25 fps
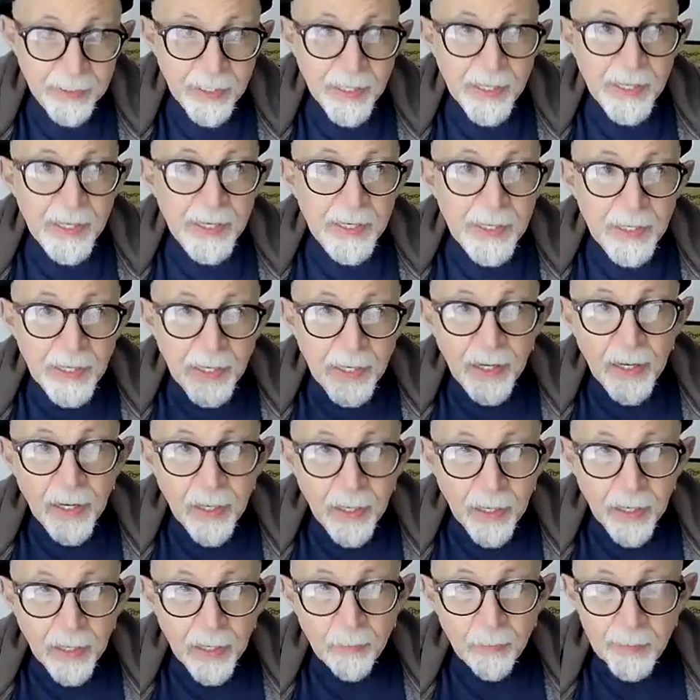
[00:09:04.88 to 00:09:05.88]

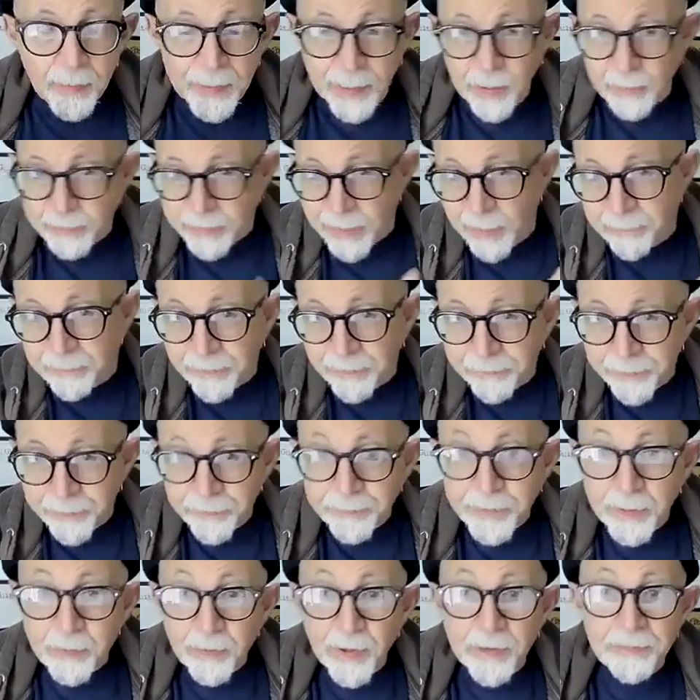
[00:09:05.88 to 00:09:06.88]
and when I was up at
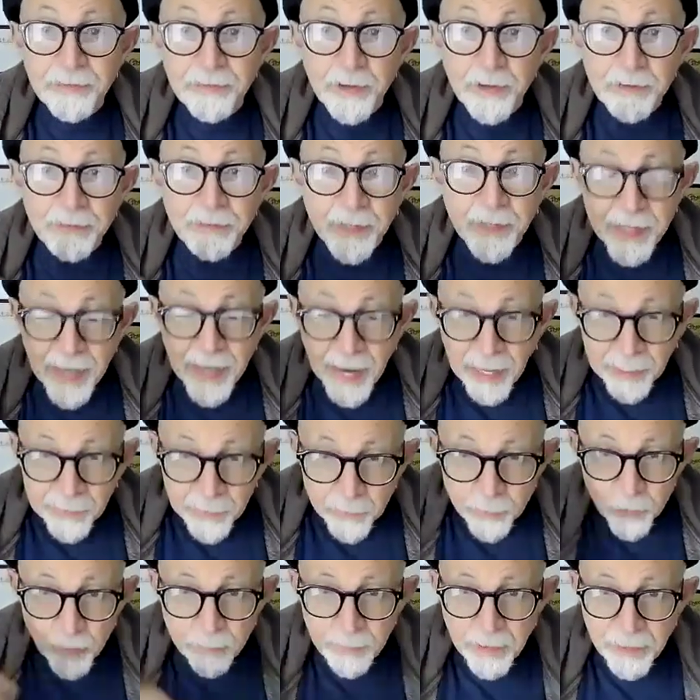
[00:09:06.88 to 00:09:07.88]
5150,
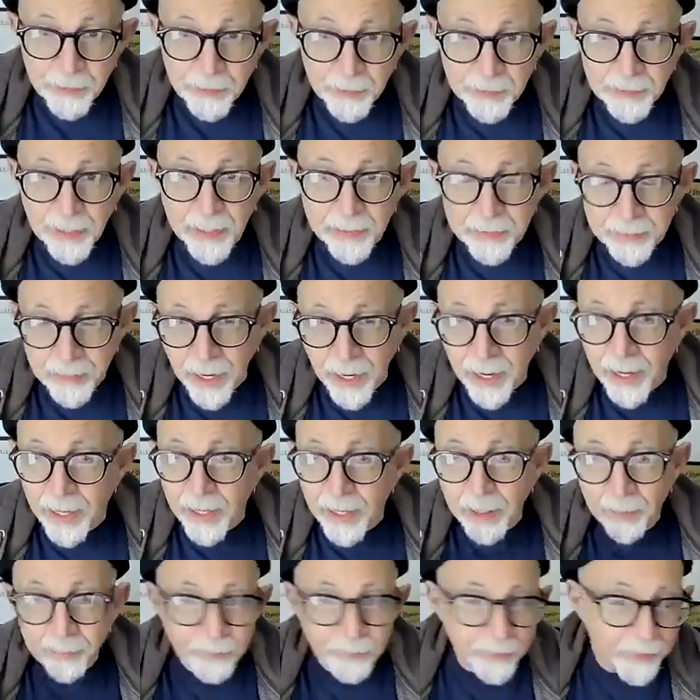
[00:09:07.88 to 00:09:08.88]
Alex would be there a lot of
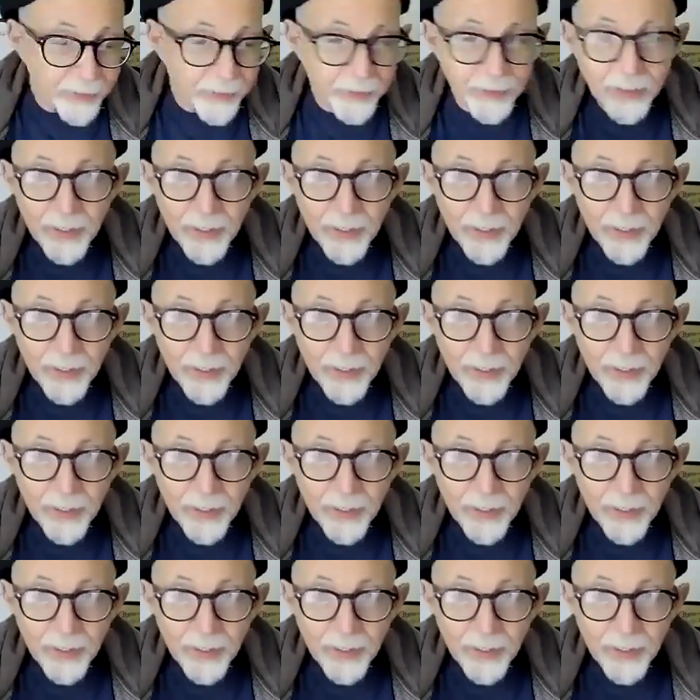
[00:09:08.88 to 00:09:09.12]
times,